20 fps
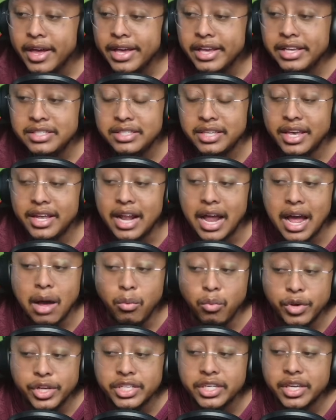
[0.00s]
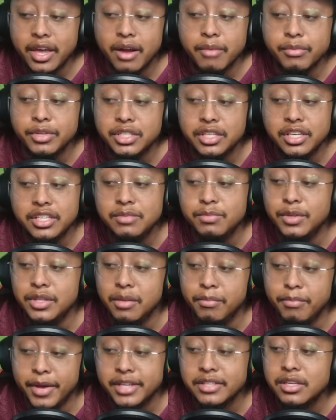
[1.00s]
He said, I wish Camaron Cheeseman
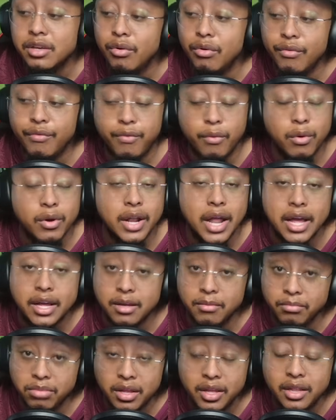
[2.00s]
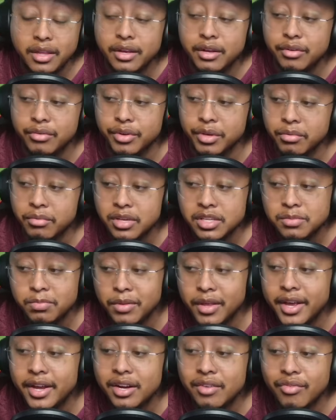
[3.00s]
the best going forward. I completely agree. His
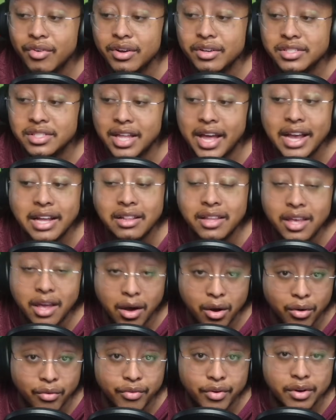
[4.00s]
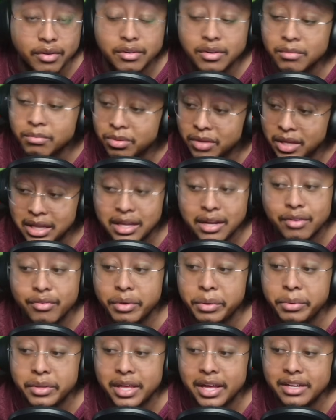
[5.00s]
playing career is likely over. Completely
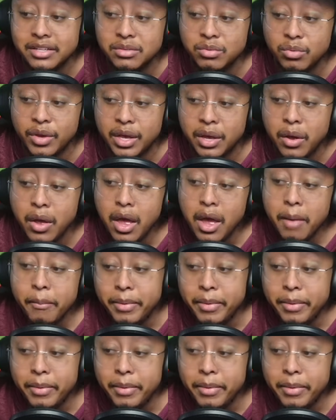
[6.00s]
agree with that as well.